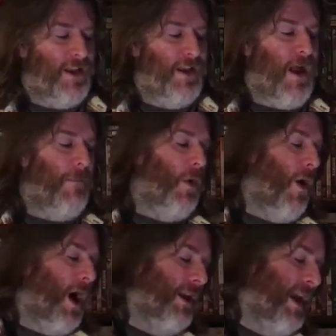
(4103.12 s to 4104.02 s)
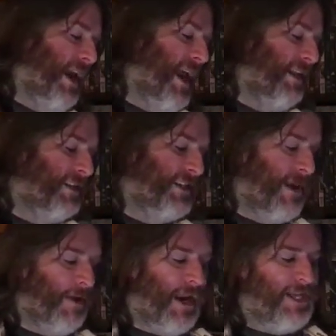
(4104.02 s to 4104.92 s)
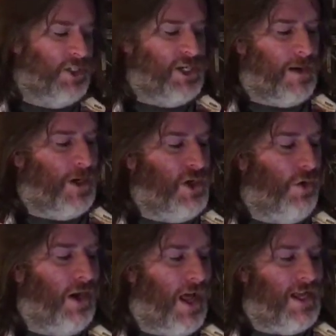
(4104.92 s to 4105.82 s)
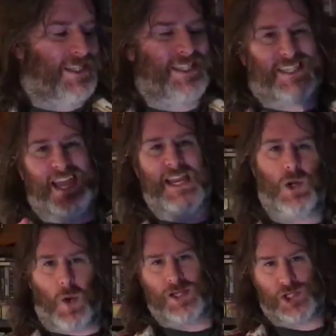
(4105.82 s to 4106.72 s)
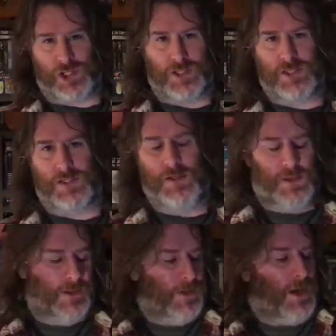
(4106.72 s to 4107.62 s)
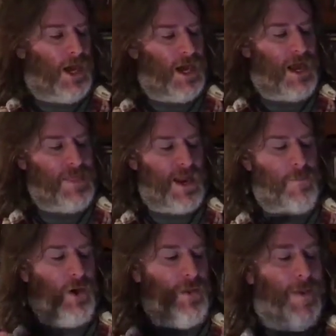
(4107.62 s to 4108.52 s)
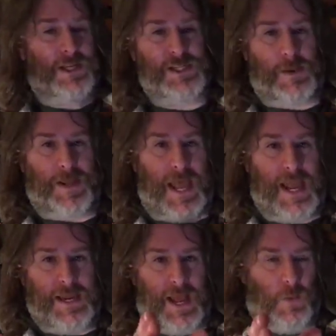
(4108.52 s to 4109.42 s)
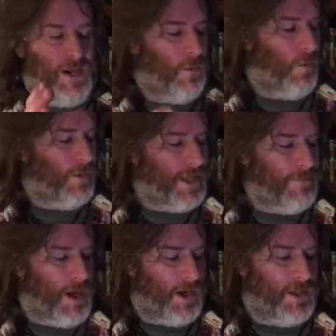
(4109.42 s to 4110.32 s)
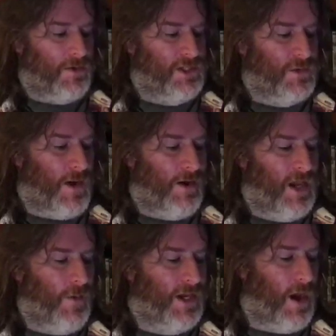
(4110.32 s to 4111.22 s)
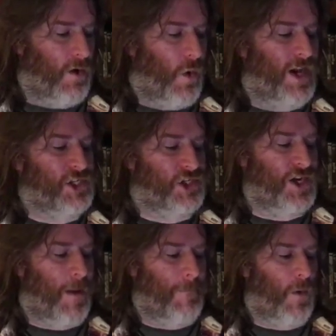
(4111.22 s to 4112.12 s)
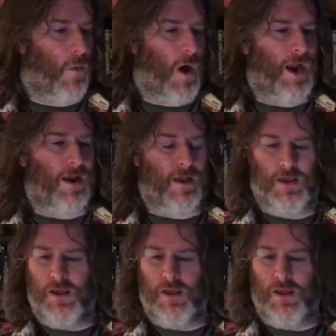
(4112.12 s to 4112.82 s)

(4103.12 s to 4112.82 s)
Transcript: Number 1 in entertainment, ladies and gentlemen, your last 10 questions, and then I'll put the pictures up again and we will then mark those as well. Here we go. Question number 1.